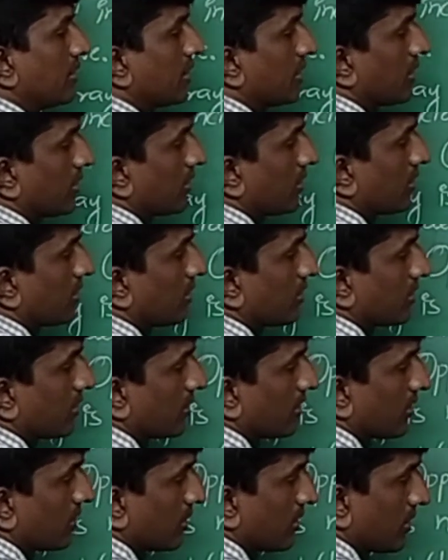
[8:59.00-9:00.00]
then
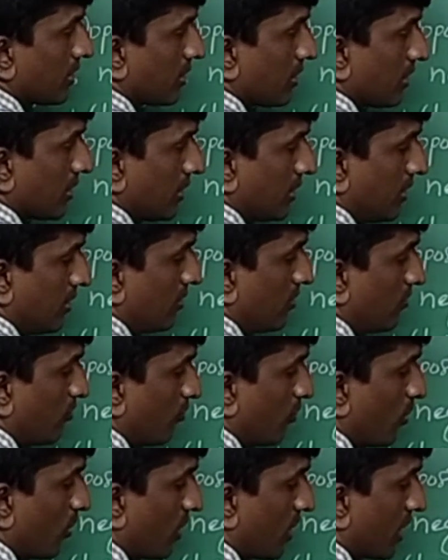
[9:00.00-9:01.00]

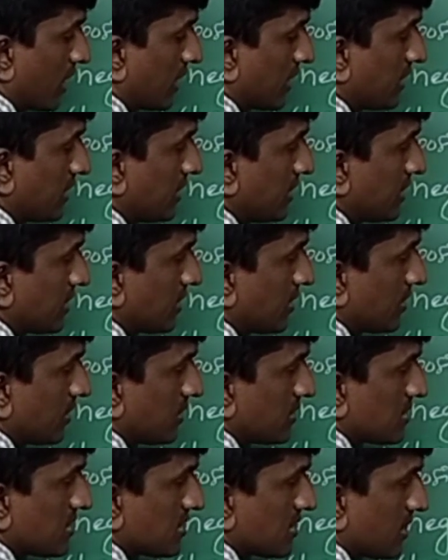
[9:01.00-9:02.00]
focal length is
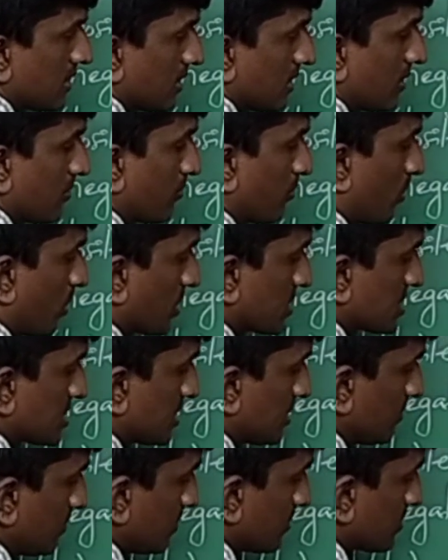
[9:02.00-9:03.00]

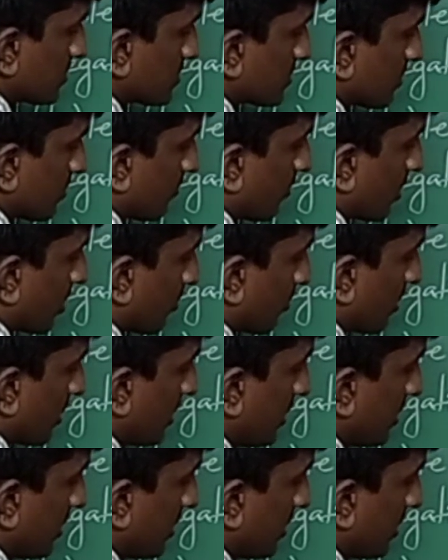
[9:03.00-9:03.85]
positive, so 1 by